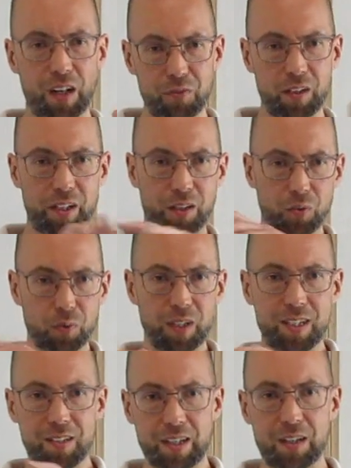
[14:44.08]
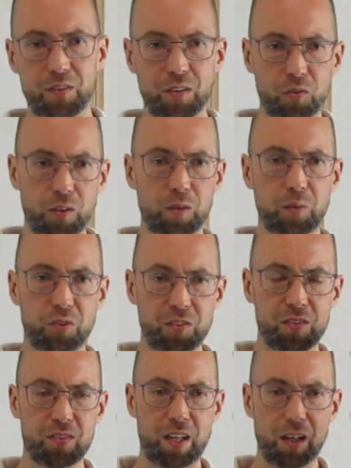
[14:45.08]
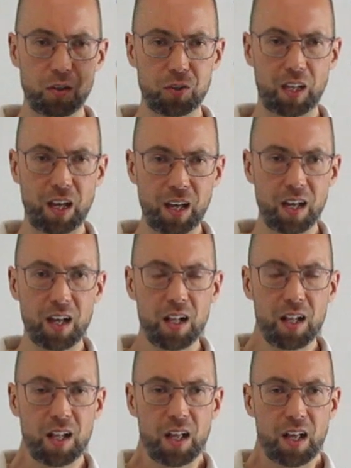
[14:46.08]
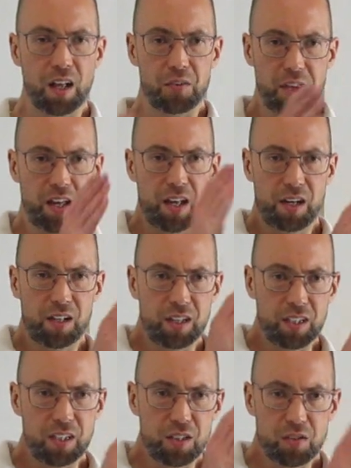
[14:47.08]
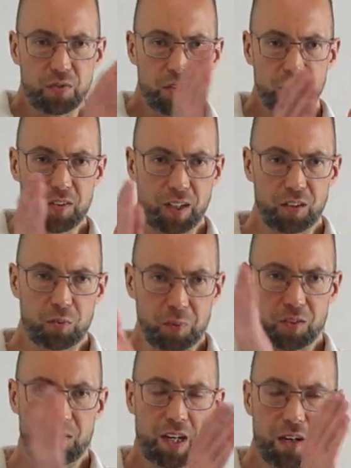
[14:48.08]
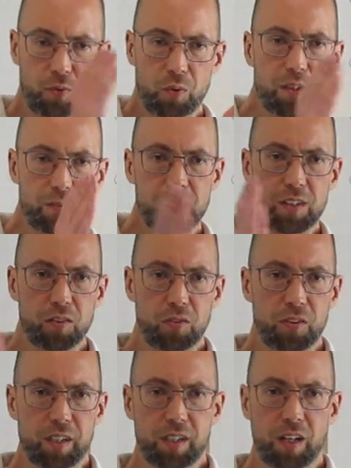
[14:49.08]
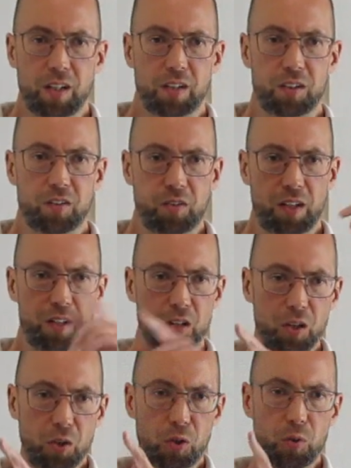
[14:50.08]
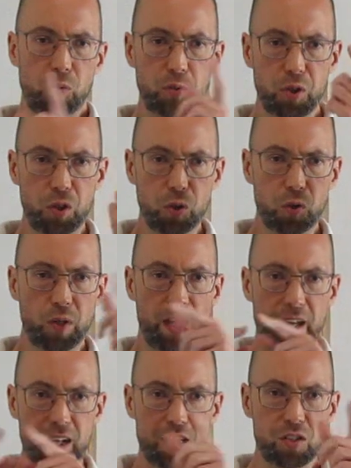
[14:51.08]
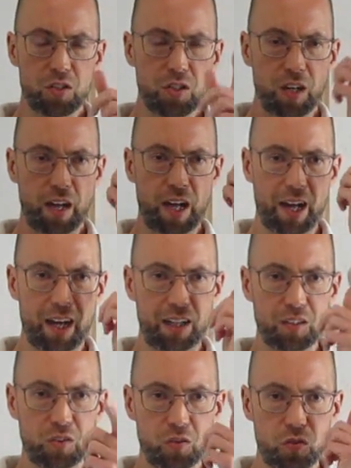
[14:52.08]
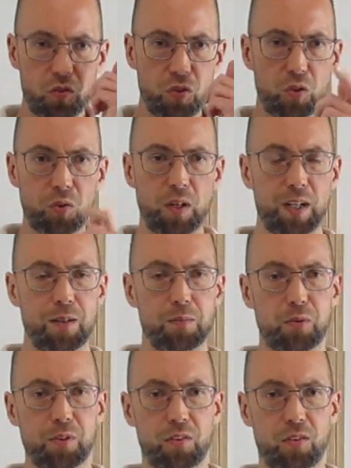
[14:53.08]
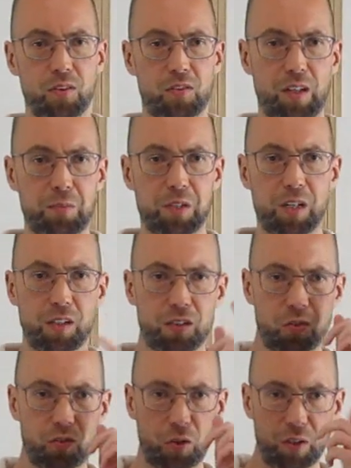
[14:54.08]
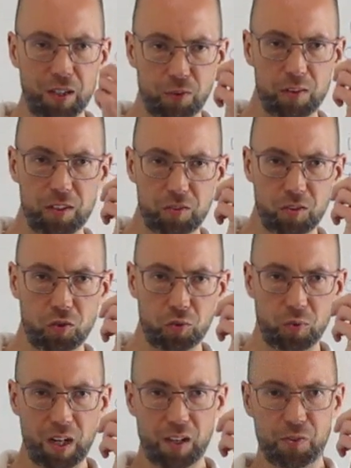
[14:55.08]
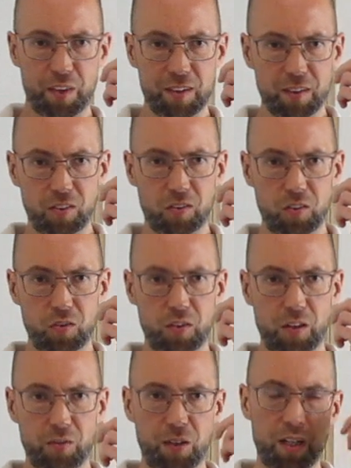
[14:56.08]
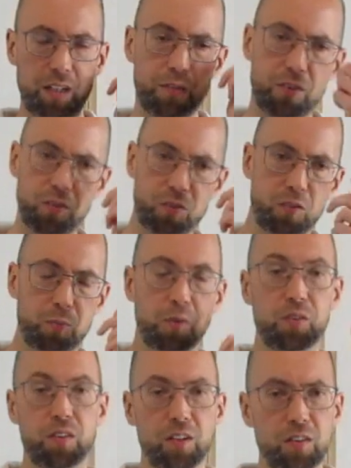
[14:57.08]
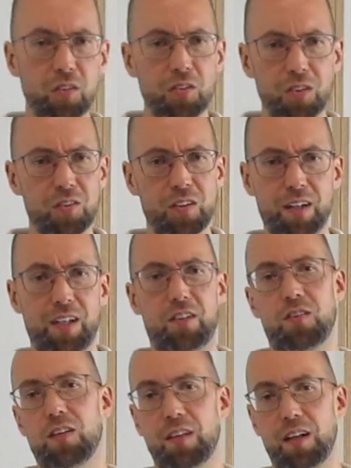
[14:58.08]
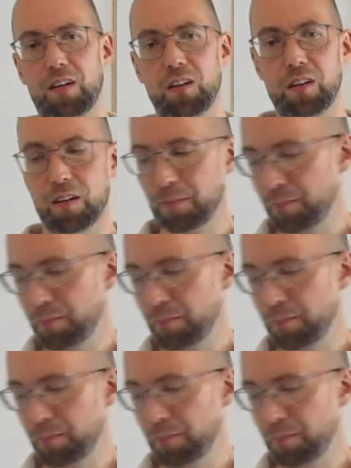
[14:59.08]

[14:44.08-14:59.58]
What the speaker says: like write down these variables and say, okay, then each vertex must have one of these 3 colors, and no edge has 2 endpoints of the same color. So if this is red, then this is not red. If this is blue, so it's not actually that hard.